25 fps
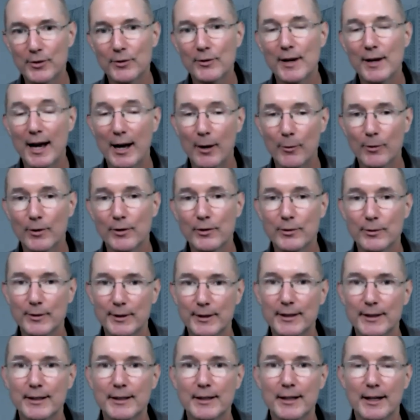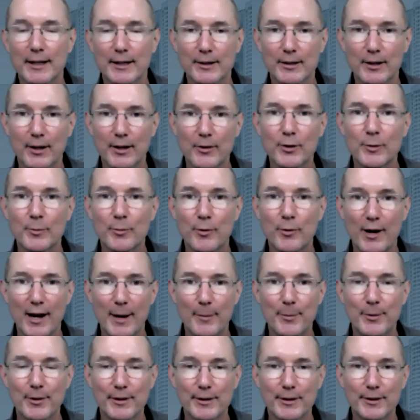So now we're doing it on other
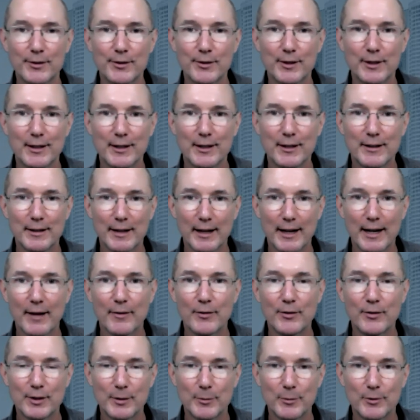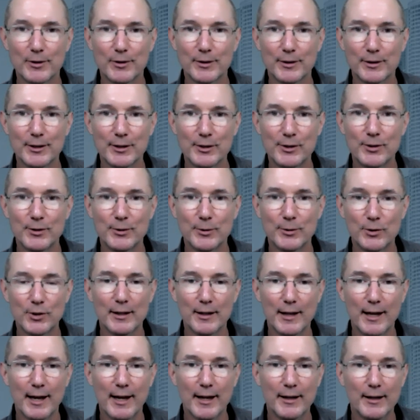properties that have similar issues.
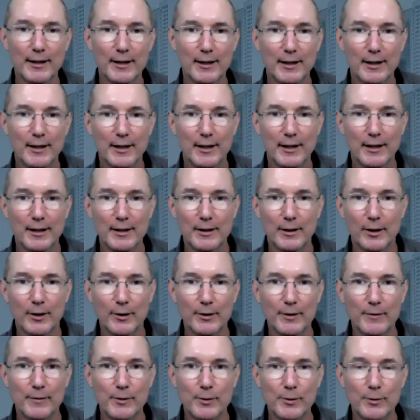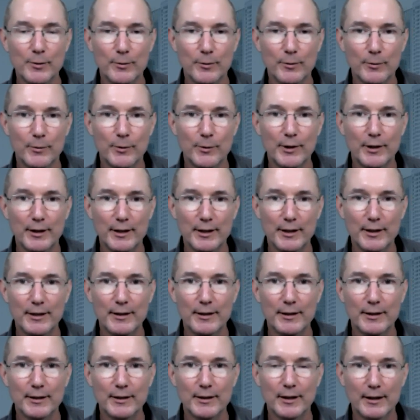And that, you know, if you
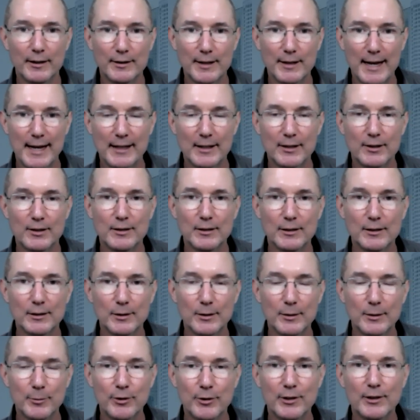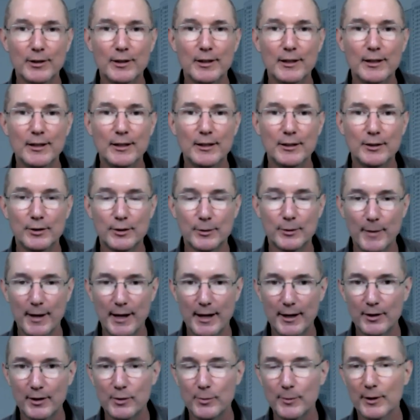really attack it deliberately in your
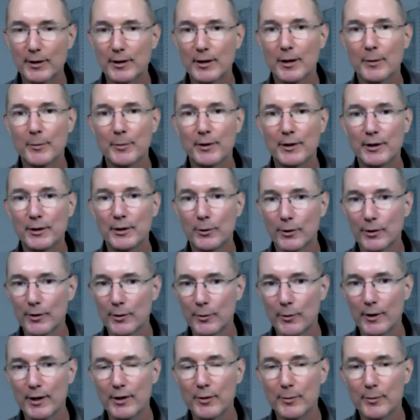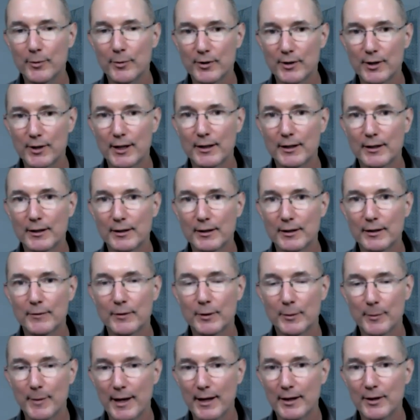management company or the way you present it,
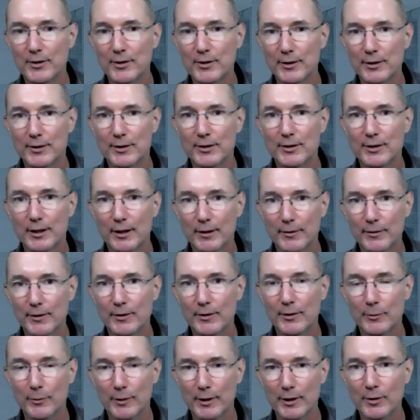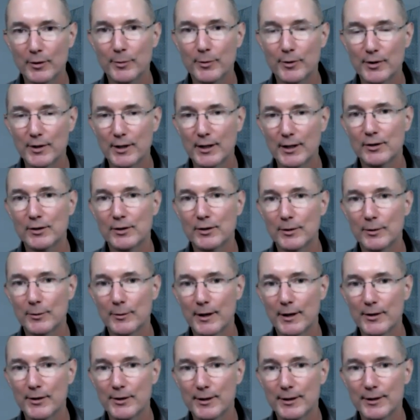if you're managing yourself, the way you present it to the
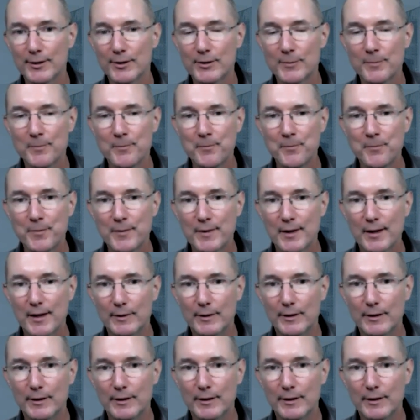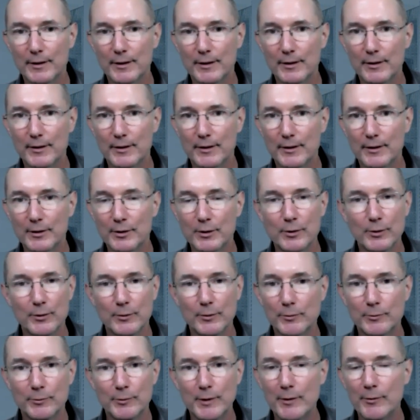residents, you,
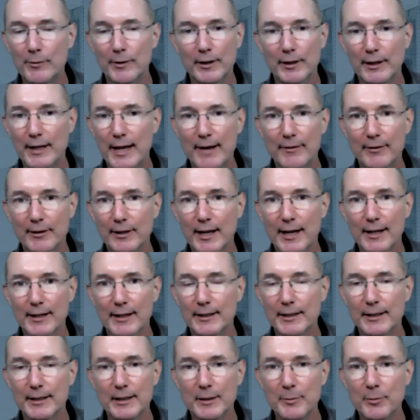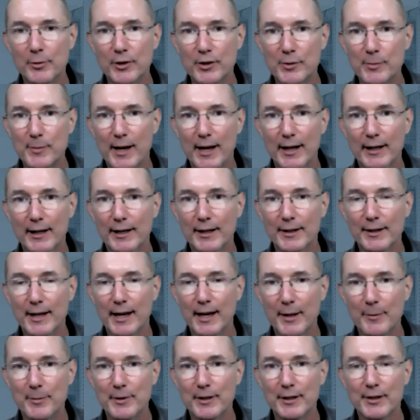you, we really haven't gotten any pushback on
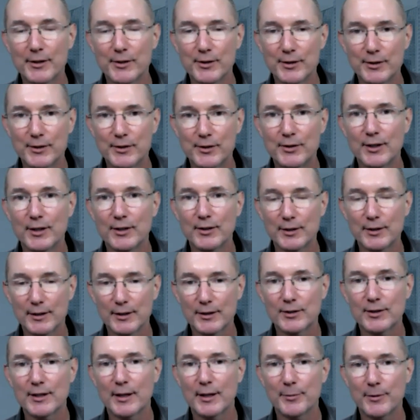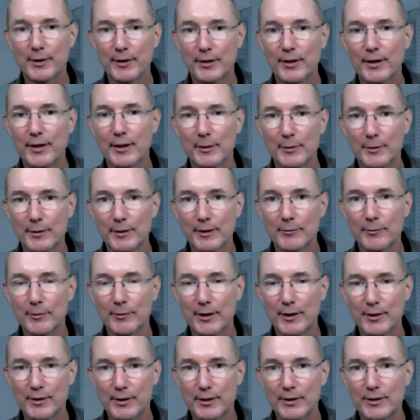that because it's just an accepted thing.
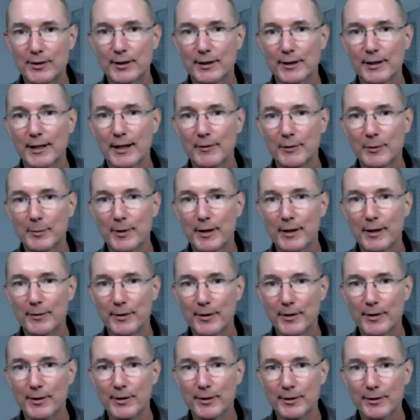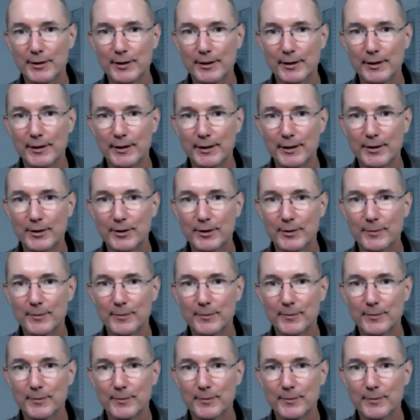Residents are going to have to pay for their utilities.